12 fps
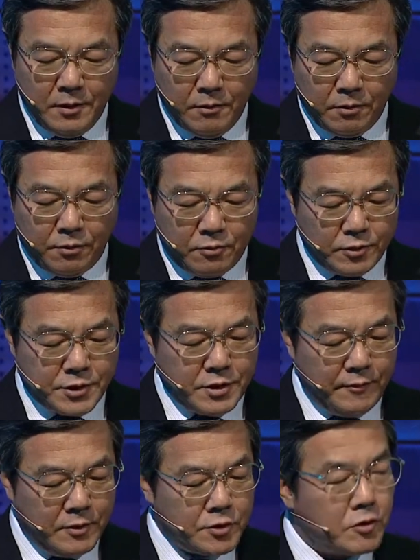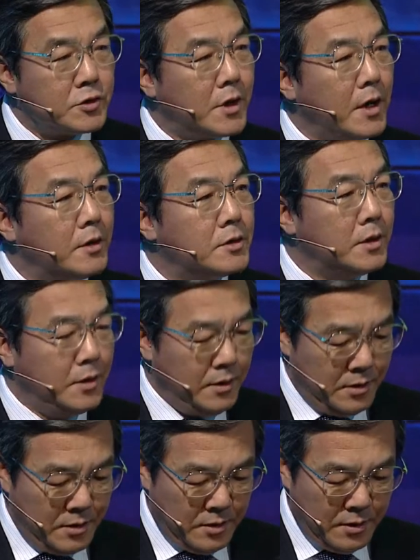through civil society
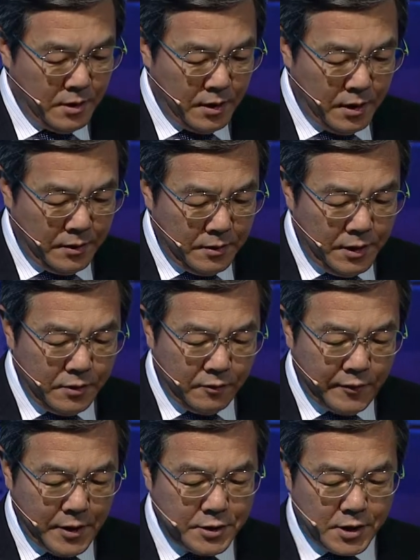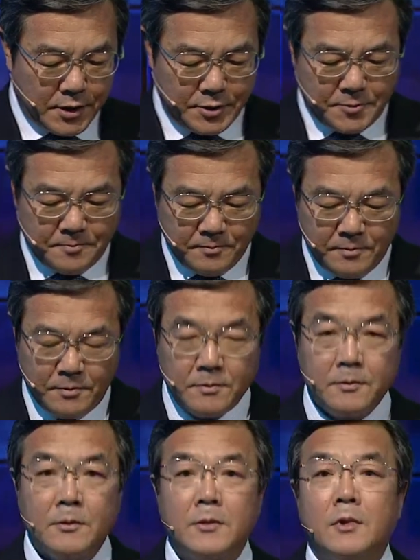and innovators.
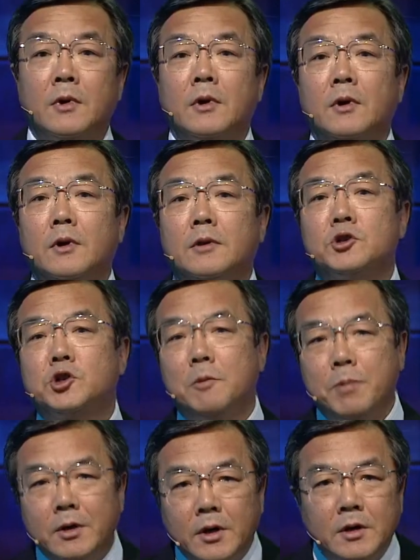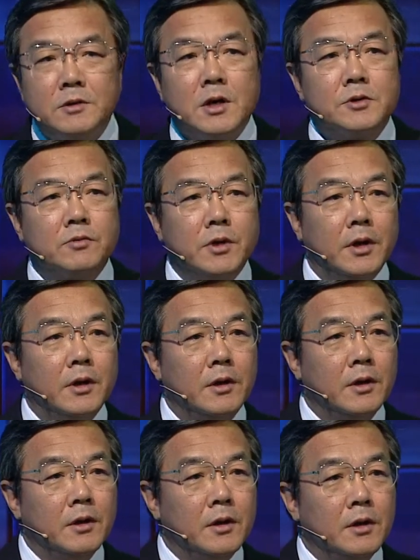The shipping industry
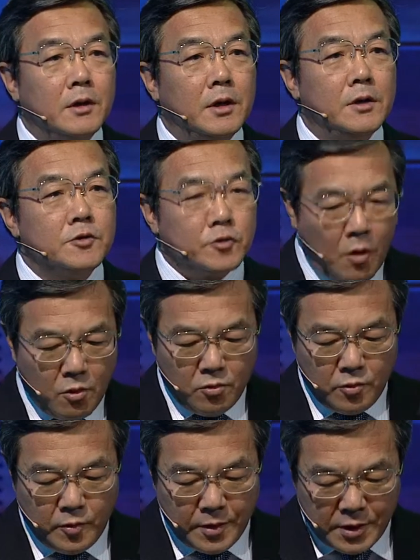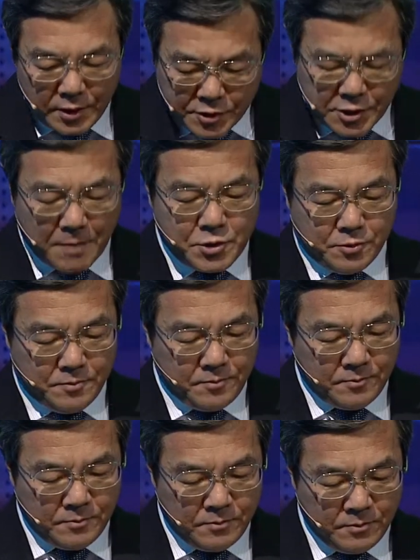is no exception.
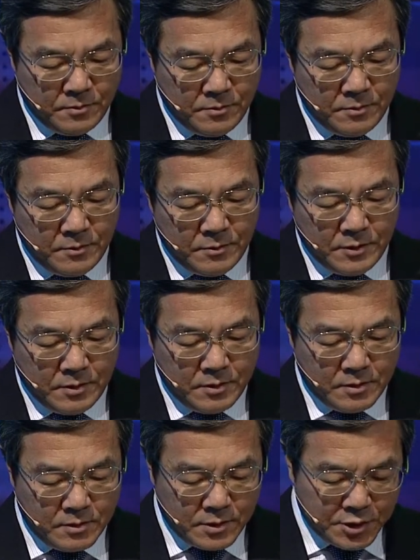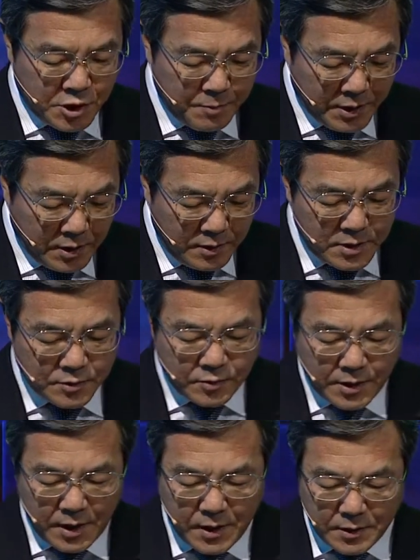The shipping
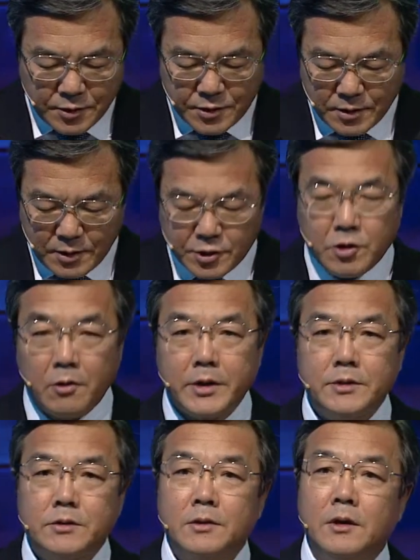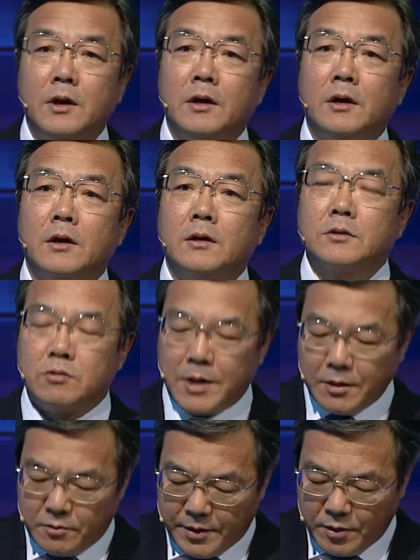industry has a solid
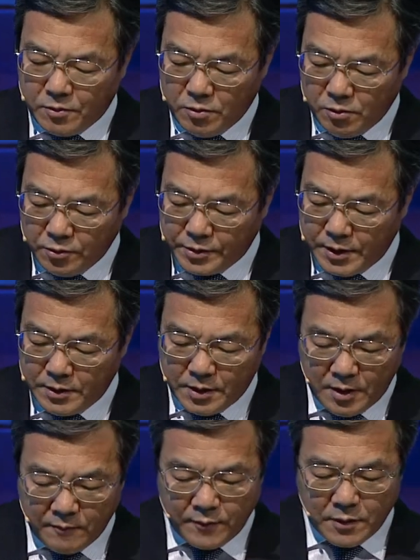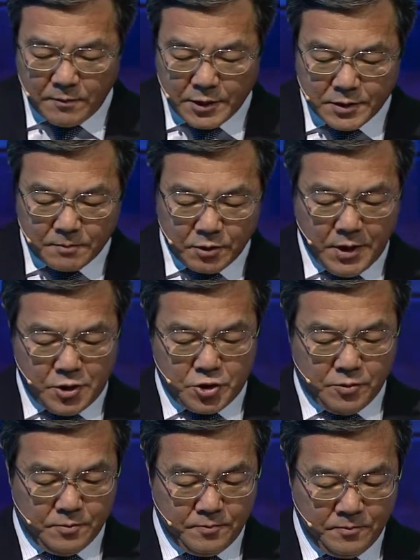track record in environmental
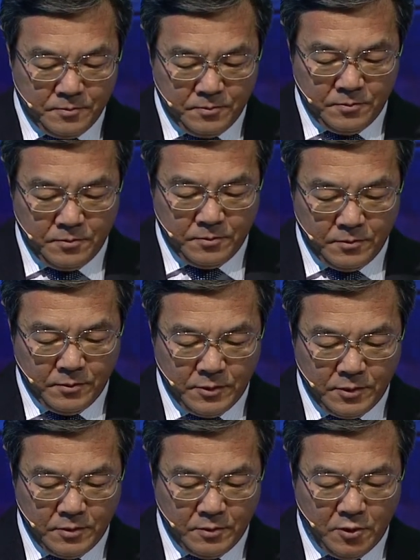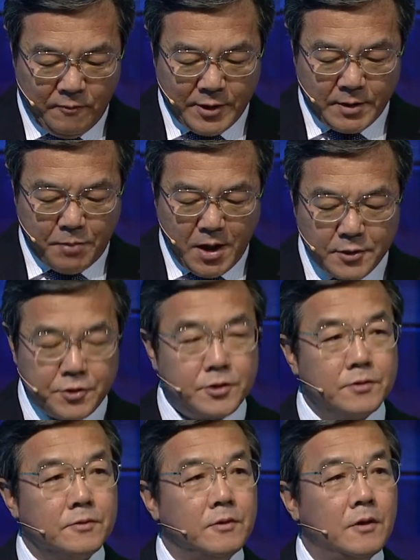protection. Over the past